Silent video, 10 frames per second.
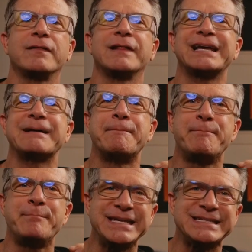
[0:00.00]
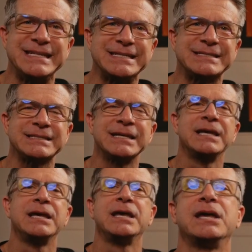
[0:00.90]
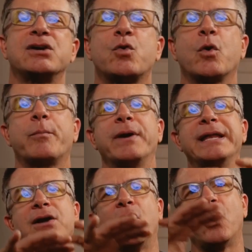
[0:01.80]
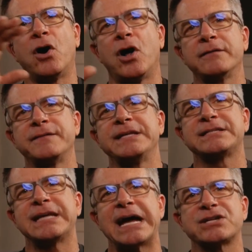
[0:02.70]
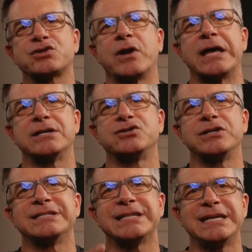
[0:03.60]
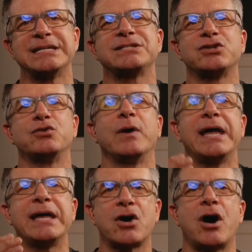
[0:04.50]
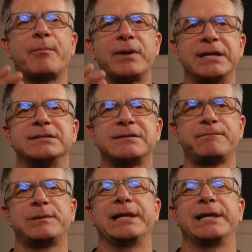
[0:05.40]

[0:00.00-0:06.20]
like a business, incorporating all of these tax strategies into a comprehensive plan.